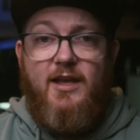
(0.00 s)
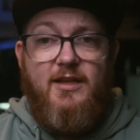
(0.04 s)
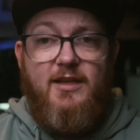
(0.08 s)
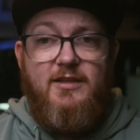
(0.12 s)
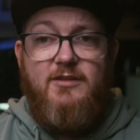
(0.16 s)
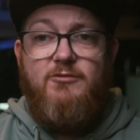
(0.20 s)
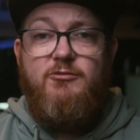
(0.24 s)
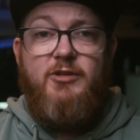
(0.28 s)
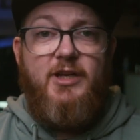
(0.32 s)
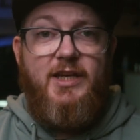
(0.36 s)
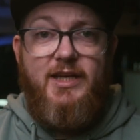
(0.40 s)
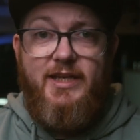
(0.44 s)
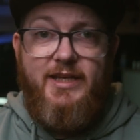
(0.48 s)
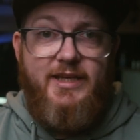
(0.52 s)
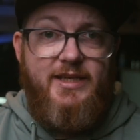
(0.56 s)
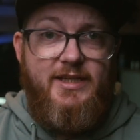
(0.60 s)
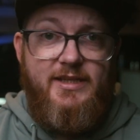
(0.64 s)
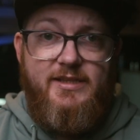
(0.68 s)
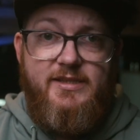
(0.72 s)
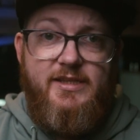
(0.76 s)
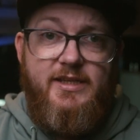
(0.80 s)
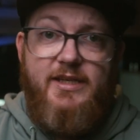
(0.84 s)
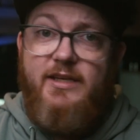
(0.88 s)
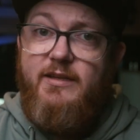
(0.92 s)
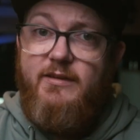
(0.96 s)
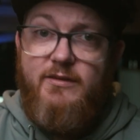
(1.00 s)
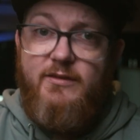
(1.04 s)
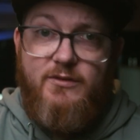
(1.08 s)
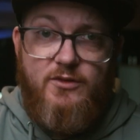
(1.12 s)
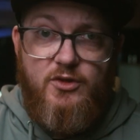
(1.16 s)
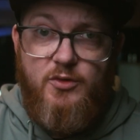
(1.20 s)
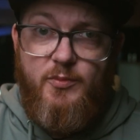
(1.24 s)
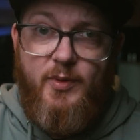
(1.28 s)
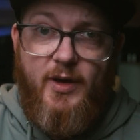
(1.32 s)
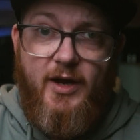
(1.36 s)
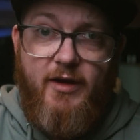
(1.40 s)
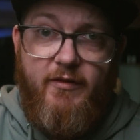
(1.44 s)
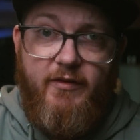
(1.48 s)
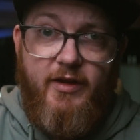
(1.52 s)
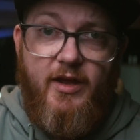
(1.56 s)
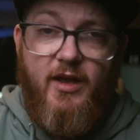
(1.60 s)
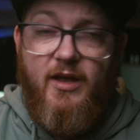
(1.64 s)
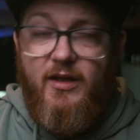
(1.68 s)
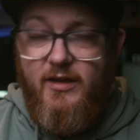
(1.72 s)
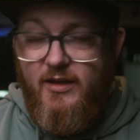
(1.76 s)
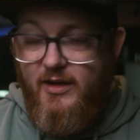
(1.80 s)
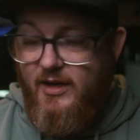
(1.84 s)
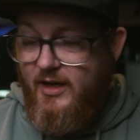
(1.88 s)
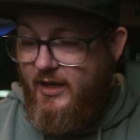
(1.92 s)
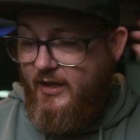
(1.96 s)
Really easy to barrier.
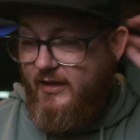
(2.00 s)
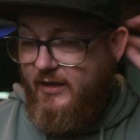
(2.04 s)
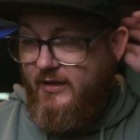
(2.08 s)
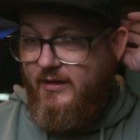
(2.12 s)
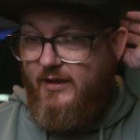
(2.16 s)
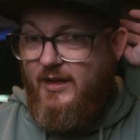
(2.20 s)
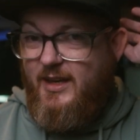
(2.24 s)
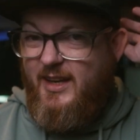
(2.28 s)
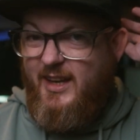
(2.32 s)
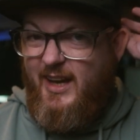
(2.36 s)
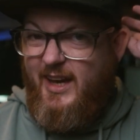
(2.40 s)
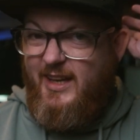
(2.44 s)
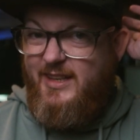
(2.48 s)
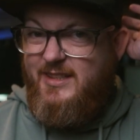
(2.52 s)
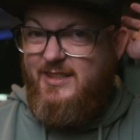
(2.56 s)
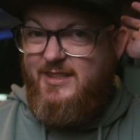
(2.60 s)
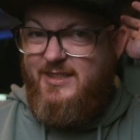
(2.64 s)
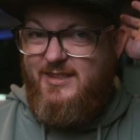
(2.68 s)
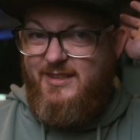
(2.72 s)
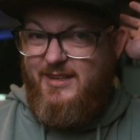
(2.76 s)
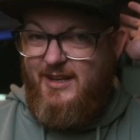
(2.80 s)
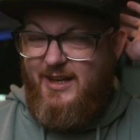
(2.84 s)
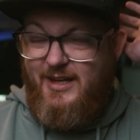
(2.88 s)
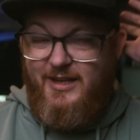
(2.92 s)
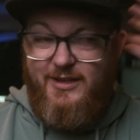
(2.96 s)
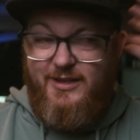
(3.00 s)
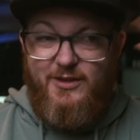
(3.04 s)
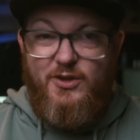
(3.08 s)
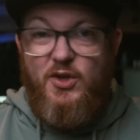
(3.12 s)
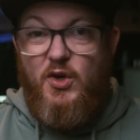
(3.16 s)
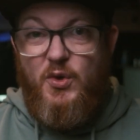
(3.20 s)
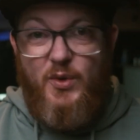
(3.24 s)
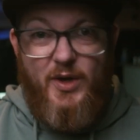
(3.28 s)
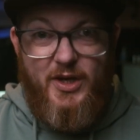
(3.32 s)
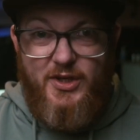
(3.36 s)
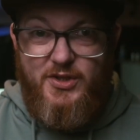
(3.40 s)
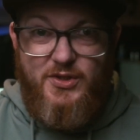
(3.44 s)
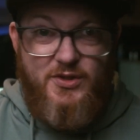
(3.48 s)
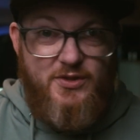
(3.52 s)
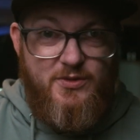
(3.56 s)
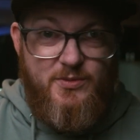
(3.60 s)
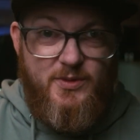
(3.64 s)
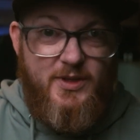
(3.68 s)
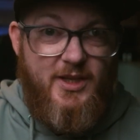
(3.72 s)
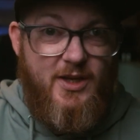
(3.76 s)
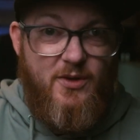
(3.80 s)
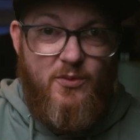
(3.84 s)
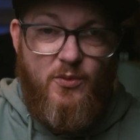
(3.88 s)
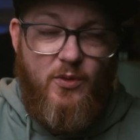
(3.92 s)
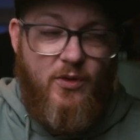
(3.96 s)
Like I had no issues
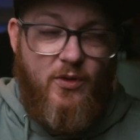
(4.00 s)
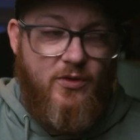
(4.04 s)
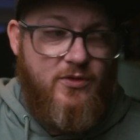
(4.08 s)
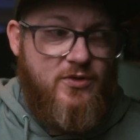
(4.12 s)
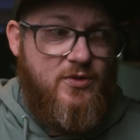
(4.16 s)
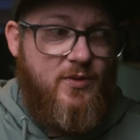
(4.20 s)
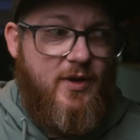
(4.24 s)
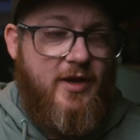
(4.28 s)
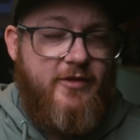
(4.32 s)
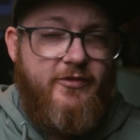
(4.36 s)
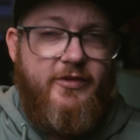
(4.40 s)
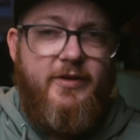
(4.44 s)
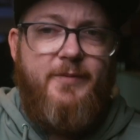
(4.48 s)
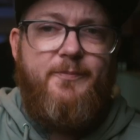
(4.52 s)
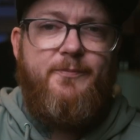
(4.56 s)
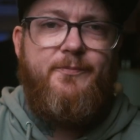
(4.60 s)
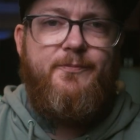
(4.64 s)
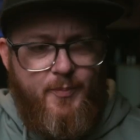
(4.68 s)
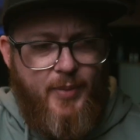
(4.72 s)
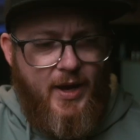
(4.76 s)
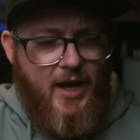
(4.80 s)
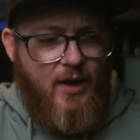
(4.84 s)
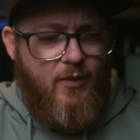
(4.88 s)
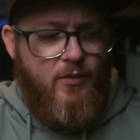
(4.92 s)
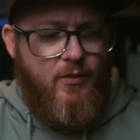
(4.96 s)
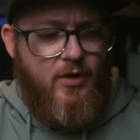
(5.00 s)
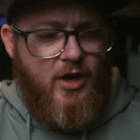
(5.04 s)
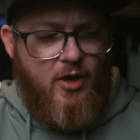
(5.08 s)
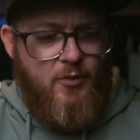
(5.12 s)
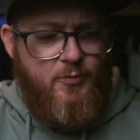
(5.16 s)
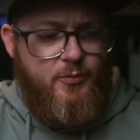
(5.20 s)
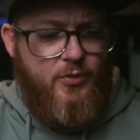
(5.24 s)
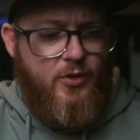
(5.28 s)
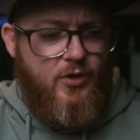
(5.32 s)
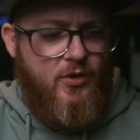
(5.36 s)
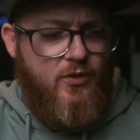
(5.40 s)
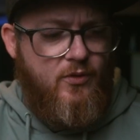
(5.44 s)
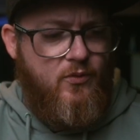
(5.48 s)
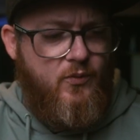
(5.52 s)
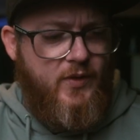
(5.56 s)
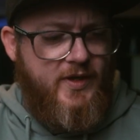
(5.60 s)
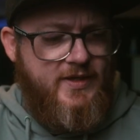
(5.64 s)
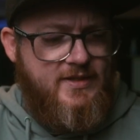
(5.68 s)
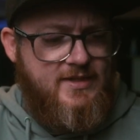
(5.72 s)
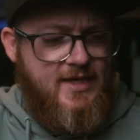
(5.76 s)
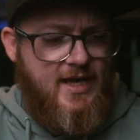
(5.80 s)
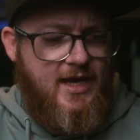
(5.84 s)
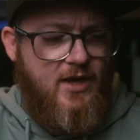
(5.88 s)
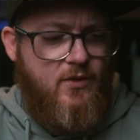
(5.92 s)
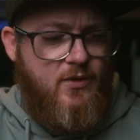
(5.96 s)
with it whatsoever. Power output when
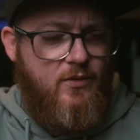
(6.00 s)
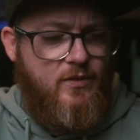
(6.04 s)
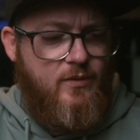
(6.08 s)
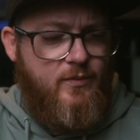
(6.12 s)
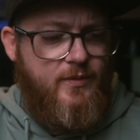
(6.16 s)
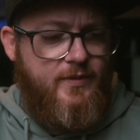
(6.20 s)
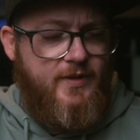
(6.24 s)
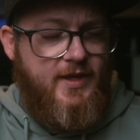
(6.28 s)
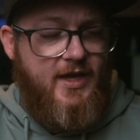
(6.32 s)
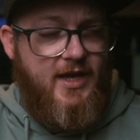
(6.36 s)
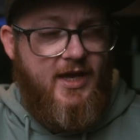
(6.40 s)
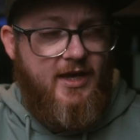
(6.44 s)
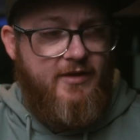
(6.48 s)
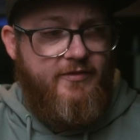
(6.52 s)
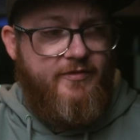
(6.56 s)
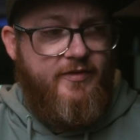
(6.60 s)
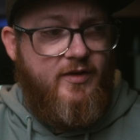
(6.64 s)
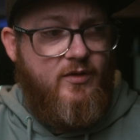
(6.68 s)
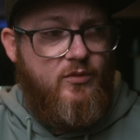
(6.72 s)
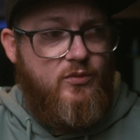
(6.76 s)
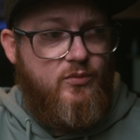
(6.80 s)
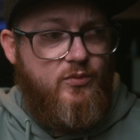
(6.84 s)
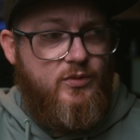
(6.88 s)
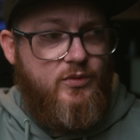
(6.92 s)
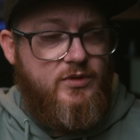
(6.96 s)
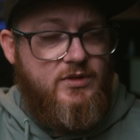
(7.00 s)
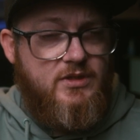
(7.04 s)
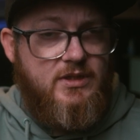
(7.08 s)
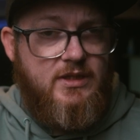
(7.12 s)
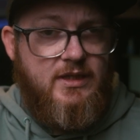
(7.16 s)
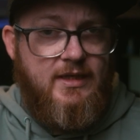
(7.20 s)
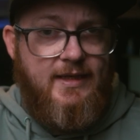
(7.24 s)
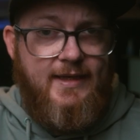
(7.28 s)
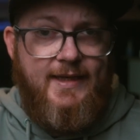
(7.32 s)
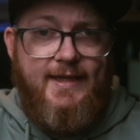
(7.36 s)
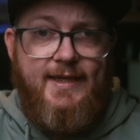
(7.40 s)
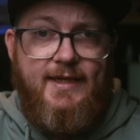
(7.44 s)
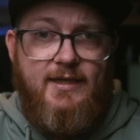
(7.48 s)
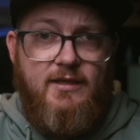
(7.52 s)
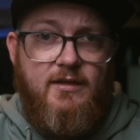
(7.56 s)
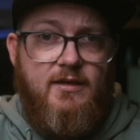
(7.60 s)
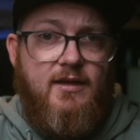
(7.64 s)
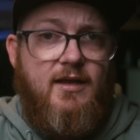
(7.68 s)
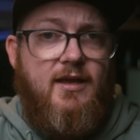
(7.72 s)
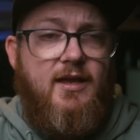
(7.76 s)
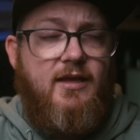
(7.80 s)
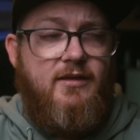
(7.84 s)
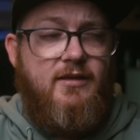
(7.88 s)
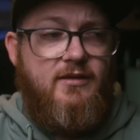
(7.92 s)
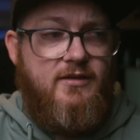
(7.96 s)
tattooing with it, I found was clean
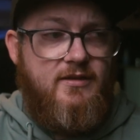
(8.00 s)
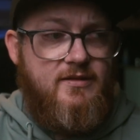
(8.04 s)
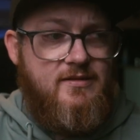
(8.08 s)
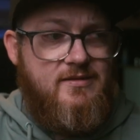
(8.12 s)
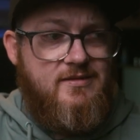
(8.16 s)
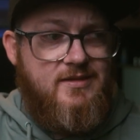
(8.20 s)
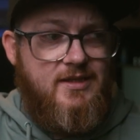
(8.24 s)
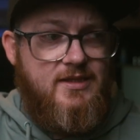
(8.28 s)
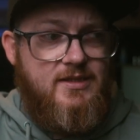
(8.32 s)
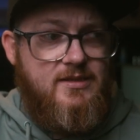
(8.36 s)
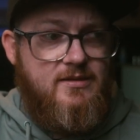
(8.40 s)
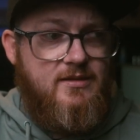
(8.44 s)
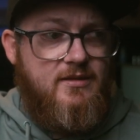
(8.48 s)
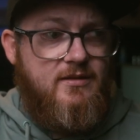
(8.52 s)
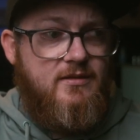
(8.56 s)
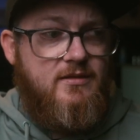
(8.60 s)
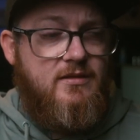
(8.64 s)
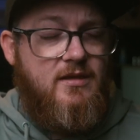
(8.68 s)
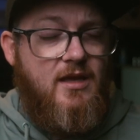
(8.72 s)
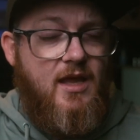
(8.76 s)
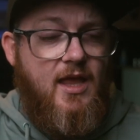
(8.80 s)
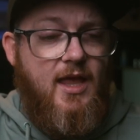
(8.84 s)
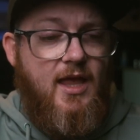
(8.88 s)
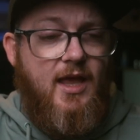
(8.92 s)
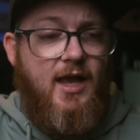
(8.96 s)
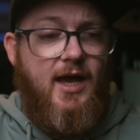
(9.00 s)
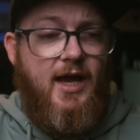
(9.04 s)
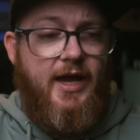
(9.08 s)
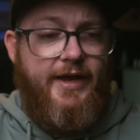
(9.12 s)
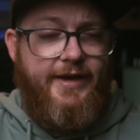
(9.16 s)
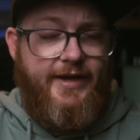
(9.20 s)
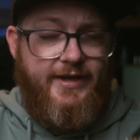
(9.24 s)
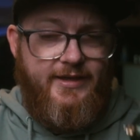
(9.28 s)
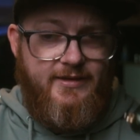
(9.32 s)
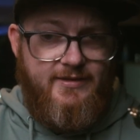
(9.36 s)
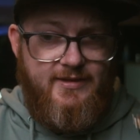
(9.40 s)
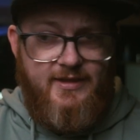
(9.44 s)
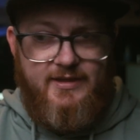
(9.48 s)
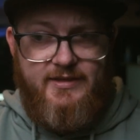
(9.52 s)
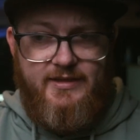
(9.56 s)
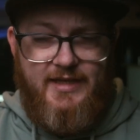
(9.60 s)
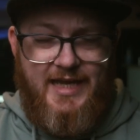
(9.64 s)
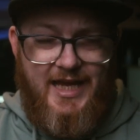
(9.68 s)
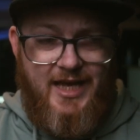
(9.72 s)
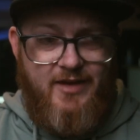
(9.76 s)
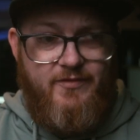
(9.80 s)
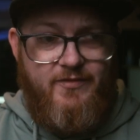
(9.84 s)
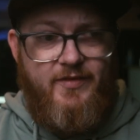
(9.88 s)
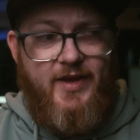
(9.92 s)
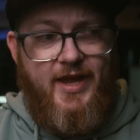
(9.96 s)
and consistent, and I didn't
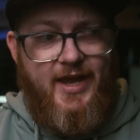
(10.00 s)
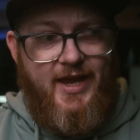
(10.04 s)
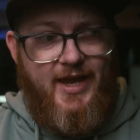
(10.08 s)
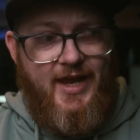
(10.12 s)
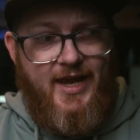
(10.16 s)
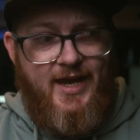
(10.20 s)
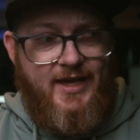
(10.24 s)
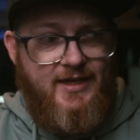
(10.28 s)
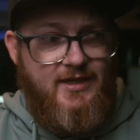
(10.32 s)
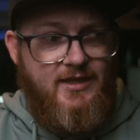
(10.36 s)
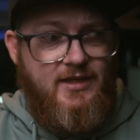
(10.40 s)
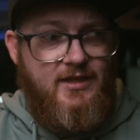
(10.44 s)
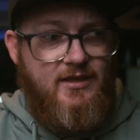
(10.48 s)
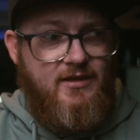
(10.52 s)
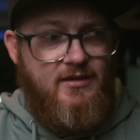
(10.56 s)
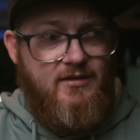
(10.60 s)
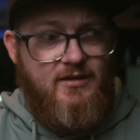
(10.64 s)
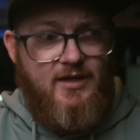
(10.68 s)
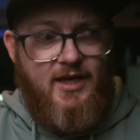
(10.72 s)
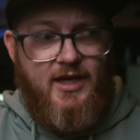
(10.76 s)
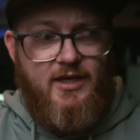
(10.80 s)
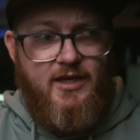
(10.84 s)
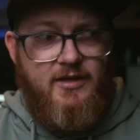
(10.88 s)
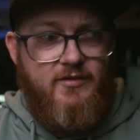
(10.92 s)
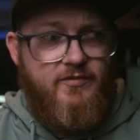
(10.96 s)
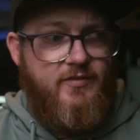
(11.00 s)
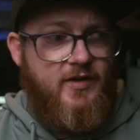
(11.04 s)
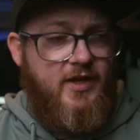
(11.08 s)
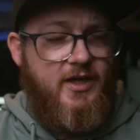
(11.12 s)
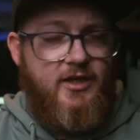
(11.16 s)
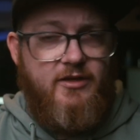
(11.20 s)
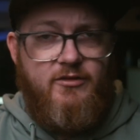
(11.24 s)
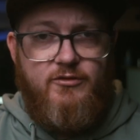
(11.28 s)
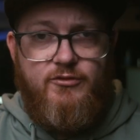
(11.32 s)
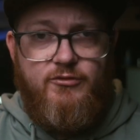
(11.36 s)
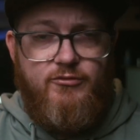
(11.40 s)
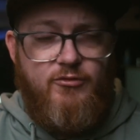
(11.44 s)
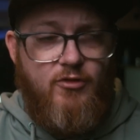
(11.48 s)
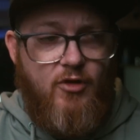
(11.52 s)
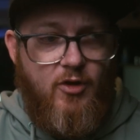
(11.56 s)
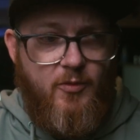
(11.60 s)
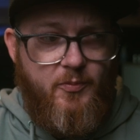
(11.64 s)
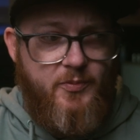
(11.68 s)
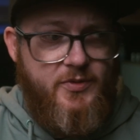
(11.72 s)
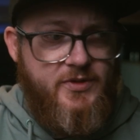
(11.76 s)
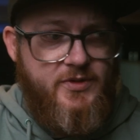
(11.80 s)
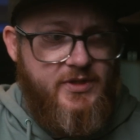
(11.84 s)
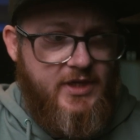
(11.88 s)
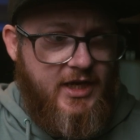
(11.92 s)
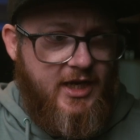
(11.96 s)
have any kind of like
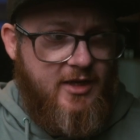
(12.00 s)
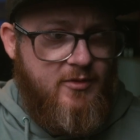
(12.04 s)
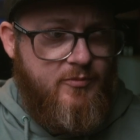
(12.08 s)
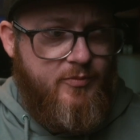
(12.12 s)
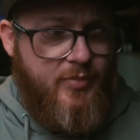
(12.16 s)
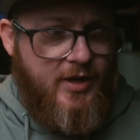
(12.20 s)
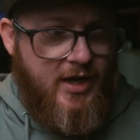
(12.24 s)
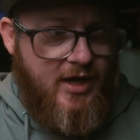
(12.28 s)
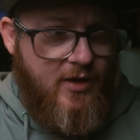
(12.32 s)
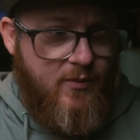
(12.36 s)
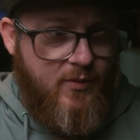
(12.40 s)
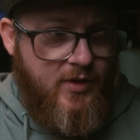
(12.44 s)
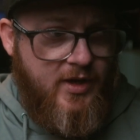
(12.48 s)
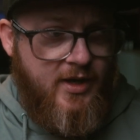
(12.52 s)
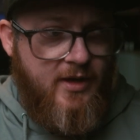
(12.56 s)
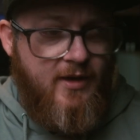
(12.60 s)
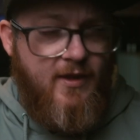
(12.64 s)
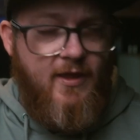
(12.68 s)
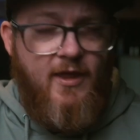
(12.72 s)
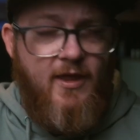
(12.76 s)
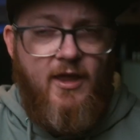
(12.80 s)
drops in power